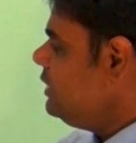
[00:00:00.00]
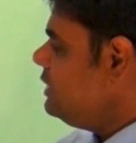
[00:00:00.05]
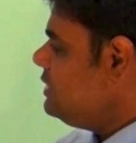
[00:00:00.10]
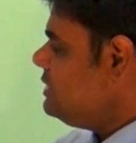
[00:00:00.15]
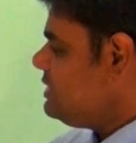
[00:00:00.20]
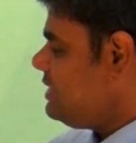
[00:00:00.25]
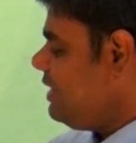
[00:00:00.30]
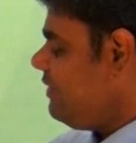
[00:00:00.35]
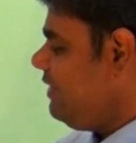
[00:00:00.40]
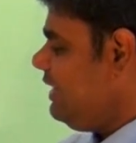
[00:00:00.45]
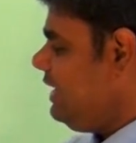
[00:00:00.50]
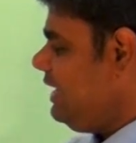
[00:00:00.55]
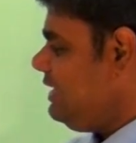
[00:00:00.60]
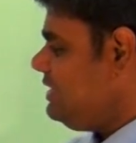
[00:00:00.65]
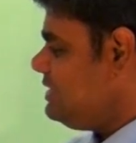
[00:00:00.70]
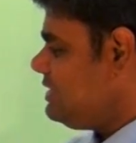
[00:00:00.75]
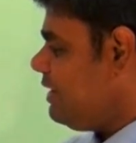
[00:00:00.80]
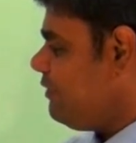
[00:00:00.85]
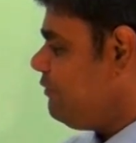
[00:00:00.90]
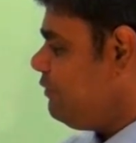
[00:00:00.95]
7
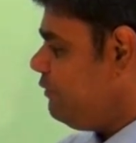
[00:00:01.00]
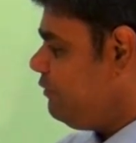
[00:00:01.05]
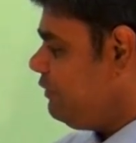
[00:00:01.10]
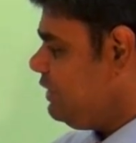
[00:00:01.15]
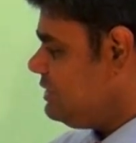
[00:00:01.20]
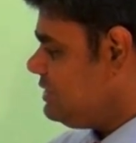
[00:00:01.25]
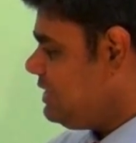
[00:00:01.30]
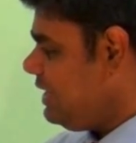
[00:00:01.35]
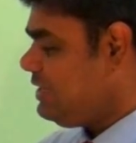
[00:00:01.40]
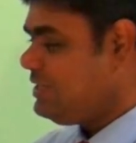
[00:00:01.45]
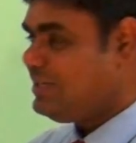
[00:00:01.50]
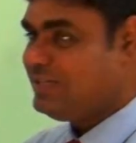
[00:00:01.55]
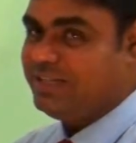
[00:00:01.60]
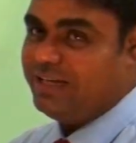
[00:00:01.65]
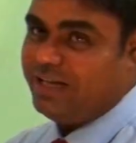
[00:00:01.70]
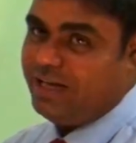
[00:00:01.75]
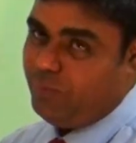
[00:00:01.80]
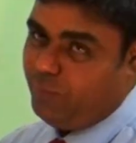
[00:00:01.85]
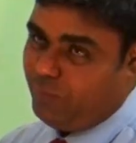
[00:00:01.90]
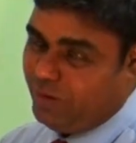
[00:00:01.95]
eights are
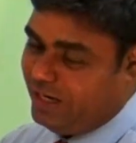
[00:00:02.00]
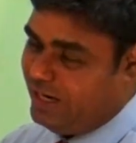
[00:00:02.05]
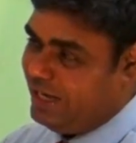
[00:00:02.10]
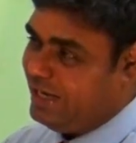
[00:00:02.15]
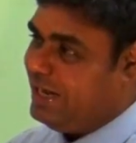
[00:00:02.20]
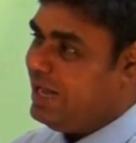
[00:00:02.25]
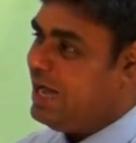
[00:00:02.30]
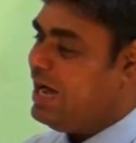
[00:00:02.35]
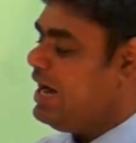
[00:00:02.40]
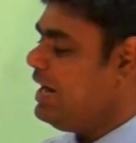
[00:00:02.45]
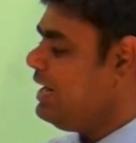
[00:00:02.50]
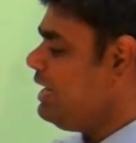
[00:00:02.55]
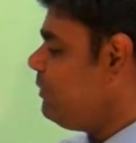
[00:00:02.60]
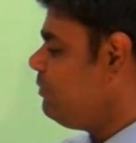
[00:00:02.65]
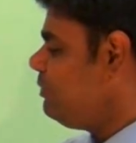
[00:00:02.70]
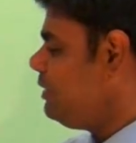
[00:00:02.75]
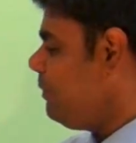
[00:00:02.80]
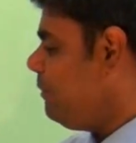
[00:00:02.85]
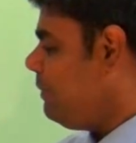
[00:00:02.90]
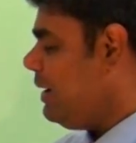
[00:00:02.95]
56. When I add
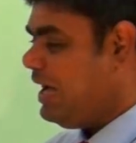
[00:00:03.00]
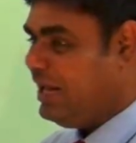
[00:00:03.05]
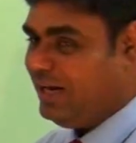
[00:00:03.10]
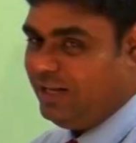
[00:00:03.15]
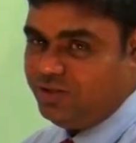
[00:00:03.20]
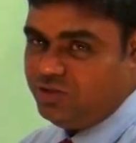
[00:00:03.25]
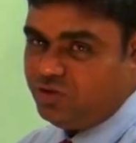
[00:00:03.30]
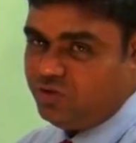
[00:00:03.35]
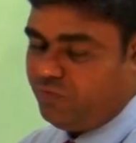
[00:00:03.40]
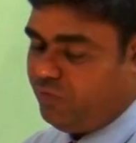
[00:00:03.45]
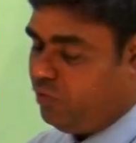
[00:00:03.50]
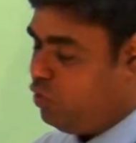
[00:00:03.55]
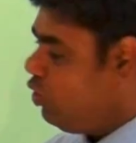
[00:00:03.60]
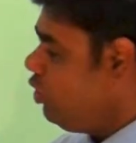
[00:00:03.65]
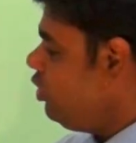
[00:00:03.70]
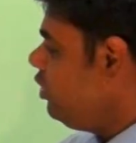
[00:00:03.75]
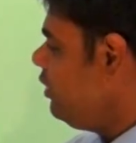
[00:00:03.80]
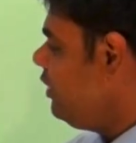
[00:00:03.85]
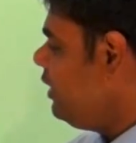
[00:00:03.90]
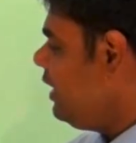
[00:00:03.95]
up the balance
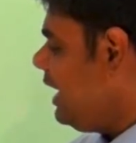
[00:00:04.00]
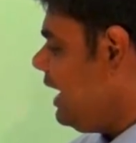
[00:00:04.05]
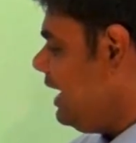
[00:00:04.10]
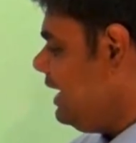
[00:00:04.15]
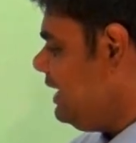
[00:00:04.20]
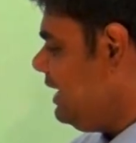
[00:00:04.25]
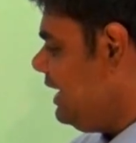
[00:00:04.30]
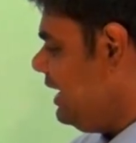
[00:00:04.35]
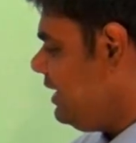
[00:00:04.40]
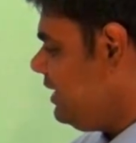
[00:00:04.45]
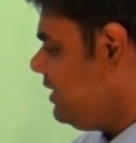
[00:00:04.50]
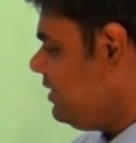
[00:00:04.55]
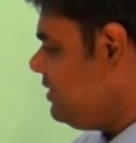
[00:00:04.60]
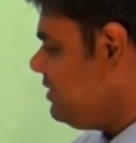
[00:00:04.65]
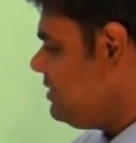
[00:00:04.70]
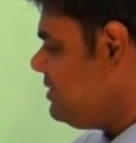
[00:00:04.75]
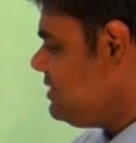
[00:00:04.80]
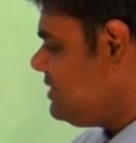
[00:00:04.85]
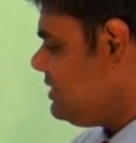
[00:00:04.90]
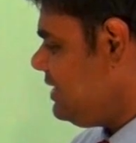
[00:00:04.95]
4, I get
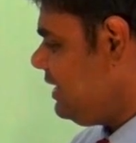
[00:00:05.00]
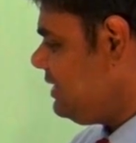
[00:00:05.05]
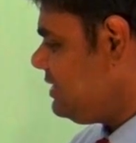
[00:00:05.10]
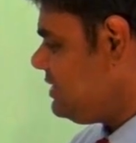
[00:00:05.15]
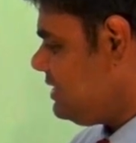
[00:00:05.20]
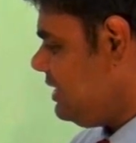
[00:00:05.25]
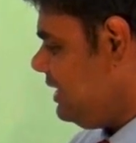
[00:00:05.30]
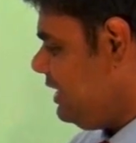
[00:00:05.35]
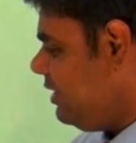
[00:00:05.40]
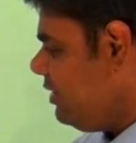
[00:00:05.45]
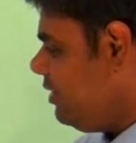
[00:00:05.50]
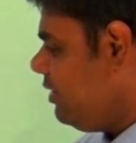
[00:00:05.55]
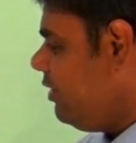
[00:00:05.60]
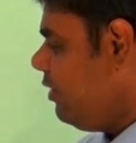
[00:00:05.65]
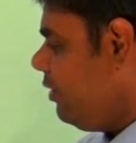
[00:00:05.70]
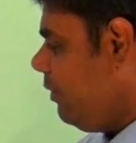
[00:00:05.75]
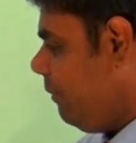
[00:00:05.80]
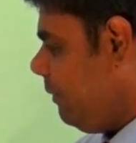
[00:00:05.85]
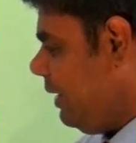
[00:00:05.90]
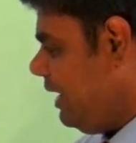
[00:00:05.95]
a 60.
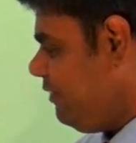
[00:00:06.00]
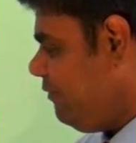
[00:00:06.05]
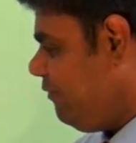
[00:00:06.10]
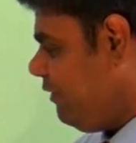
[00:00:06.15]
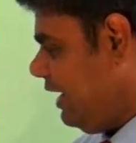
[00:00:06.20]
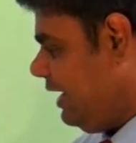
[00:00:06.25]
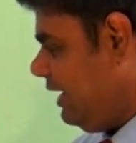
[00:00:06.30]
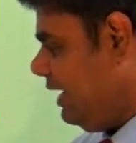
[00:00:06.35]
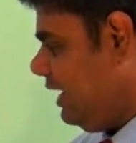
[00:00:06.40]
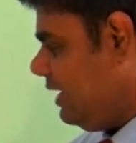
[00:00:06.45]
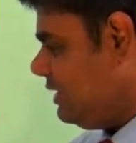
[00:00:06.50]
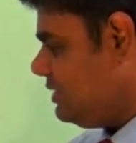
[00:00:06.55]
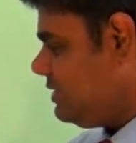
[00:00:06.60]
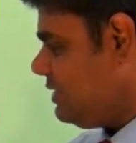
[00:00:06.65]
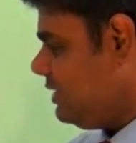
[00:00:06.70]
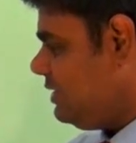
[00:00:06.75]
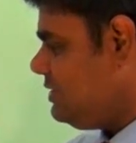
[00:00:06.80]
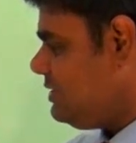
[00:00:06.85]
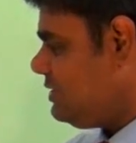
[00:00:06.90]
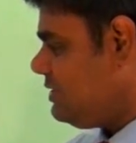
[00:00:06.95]
My final
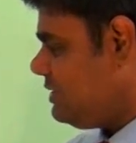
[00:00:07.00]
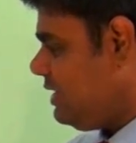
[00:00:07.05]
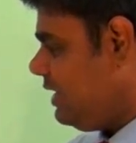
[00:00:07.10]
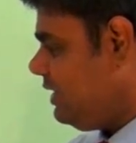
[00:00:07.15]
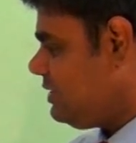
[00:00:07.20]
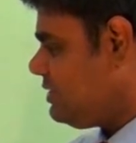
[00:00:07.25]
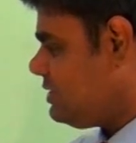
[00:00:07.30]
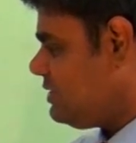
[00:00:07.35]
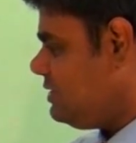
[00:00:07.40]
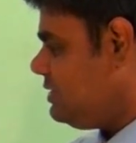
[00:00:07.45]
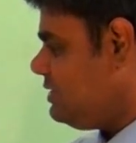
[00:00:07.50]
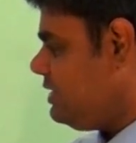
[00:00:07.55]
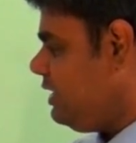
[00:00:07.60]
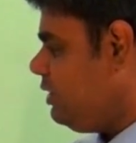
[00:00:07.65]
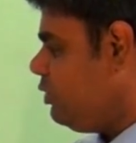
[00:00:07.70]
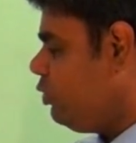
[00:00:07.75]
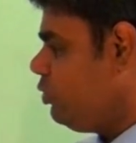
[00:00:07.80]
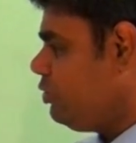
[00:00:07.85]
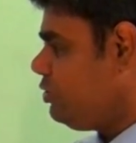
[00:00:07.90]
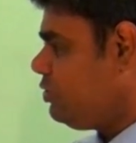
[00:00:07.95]
answer is
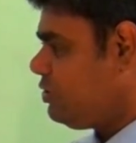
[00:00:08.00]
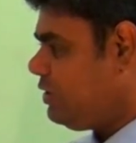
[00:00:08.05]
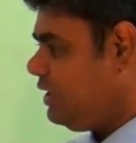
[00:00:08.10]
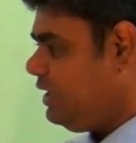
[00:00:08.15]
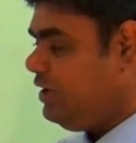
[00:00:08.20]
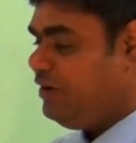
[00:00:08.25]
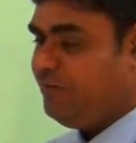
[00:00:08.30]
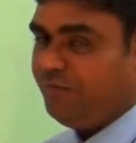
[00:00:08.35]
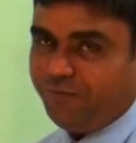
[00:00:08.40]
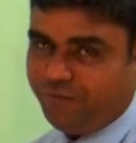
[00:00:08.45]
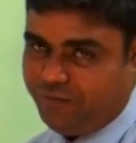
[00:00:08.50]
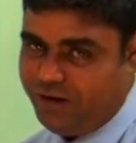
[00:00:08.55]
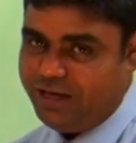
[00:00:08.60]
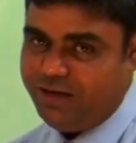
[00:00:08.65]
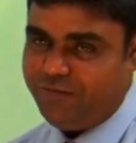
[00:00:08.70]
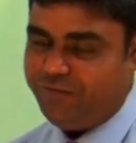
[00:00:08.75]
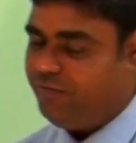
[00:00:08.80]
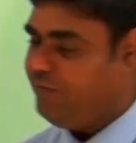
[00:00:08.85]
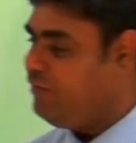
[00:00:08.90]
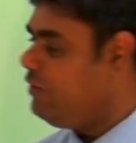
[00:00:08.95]

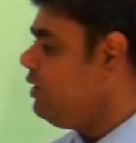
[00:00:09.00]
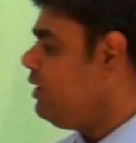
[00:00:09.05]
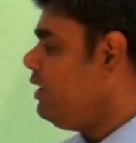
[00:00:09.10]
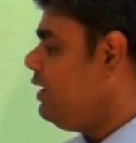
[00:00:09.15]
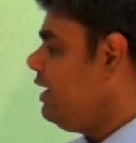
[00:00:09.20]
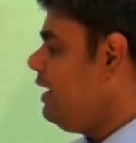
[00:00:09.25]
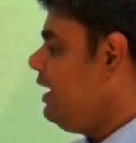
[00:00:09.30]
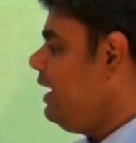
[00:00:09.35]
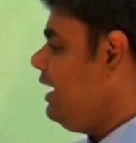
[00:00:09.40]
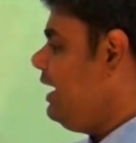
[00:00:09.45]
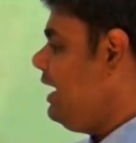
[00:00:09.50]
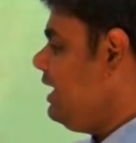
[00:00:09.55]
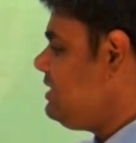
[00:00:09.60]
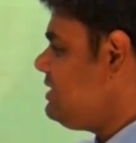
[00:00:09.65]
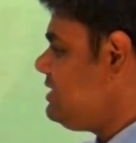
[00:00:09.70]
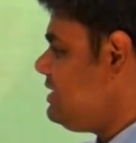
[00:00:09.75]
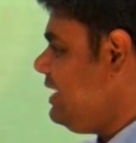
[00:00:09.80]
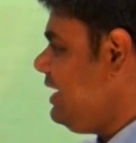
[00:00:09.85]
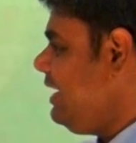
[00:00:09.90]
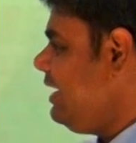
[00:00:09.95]
6035.
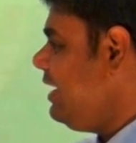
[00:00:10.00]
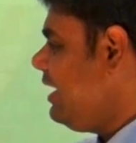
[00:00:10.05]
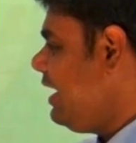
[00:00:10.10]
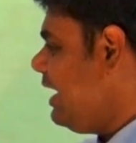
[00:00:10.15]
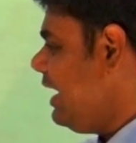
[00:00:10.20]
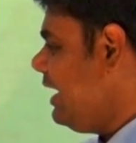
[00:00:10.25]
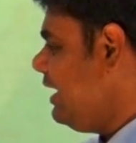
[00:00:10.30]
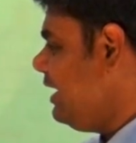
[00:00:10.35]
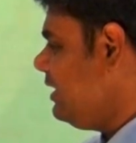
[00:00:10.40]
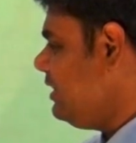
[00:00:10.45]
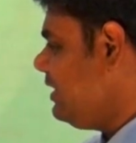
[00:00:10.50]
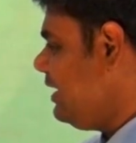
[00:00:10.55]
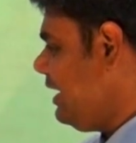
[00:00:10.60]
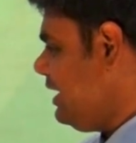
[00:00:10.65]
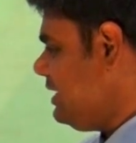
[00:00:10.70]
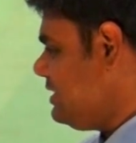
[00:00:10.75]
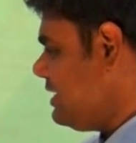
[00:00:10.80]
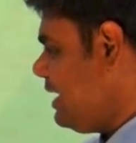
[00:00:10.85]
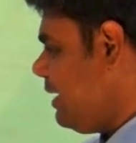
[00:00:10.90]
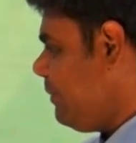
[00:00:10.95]
Let's see another
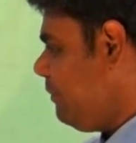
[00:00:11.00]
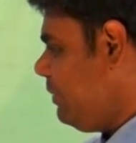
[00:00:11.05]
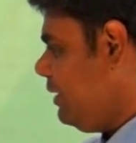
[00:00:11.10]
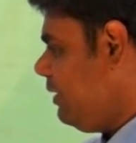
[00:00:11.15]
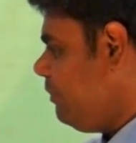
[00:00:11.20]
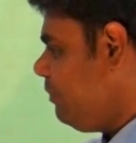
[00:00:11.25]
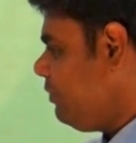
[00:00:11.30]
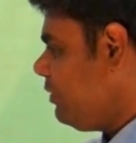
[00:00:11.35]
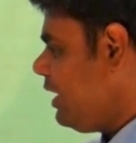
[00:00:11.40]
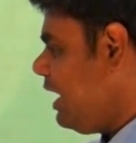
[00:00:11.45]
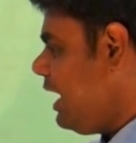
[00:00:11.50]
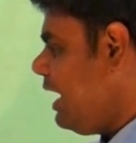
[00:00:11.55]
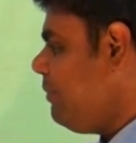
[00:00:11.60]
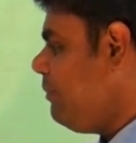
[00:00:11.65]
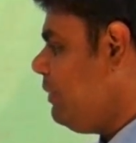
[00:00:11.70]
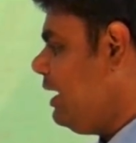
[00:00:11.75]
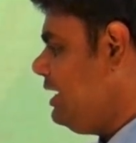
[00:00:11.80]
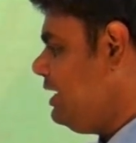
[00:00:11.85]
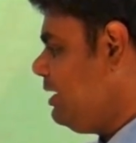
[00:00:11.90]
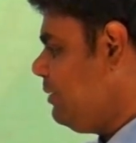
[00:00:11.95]
example.
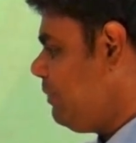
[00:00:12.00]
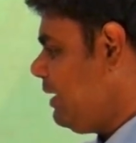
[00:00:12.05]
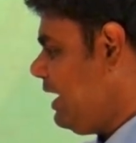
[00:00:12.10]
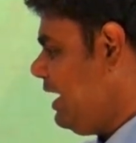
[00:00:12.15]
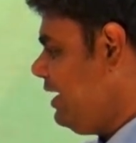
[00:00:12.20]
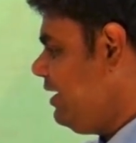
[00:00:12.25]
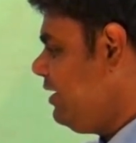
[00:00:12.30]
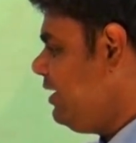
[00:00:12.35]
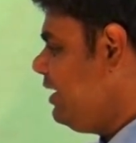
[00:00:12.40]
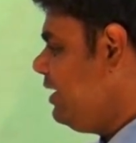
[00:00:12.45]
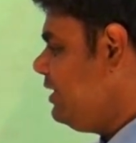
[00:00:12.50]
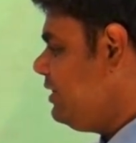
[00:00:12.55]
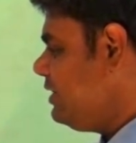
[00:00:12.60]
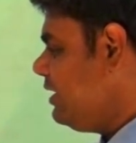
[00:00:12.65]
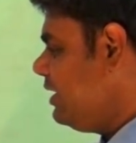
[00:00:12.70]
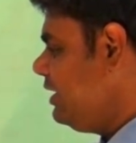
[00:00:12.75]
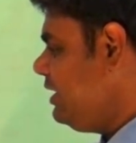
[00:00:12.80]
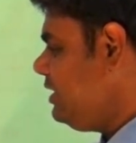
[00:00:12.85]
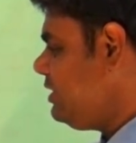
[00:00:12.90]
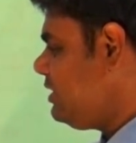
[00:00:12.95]
I'm multiplying
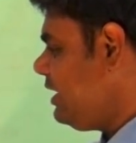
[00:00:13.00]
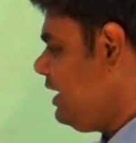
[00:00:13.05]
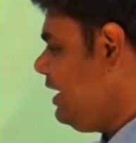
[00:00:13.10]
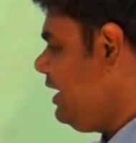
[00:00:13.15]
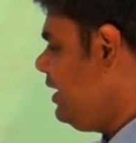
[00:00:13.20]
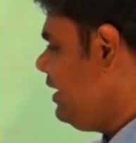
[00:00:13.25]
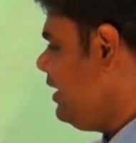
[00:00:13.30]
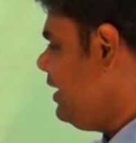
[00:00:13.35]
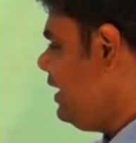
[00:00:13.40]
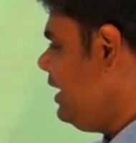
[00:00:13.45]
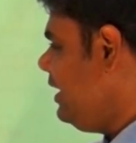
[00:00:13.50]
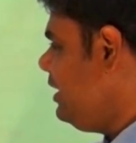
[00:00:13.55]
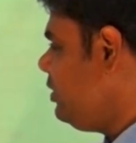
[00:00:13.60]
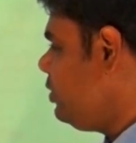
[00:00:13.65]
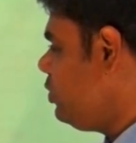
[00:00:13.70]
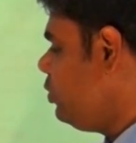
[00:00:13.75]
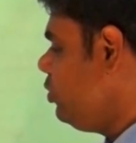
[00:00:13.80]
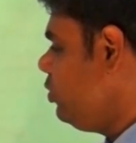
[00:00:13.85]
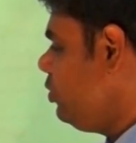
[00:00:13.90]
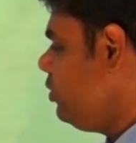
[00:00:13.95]
33
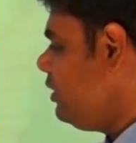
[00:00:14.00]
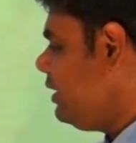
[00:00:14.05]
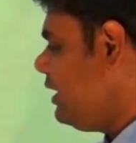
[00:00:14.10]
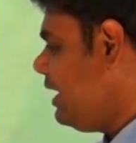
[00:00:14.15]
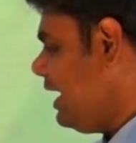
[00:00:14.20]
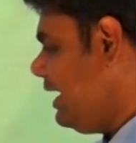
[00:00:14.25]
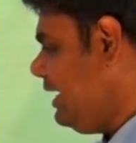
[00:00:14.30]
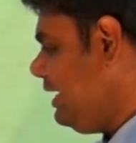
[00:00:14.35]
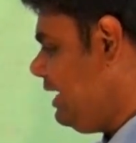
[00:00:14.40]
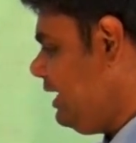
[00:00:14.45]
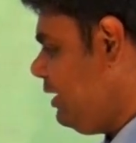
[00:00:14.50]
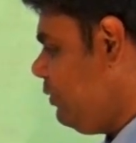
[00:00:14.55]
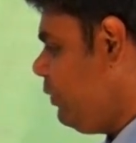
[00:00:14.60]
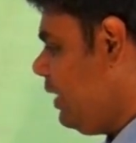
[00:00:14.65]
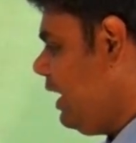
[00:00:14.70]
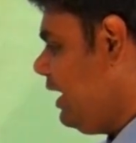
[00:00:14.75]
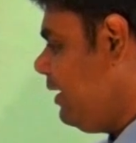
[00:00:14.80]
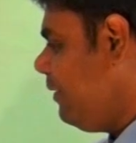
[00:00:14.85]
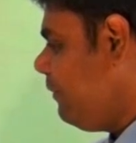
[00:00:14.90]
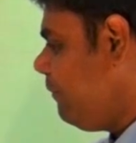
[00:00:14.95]
into
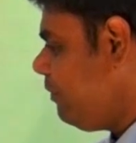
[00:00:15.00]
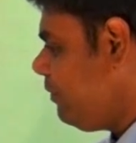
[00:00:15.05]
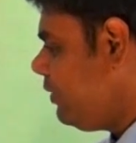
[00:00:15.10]
91.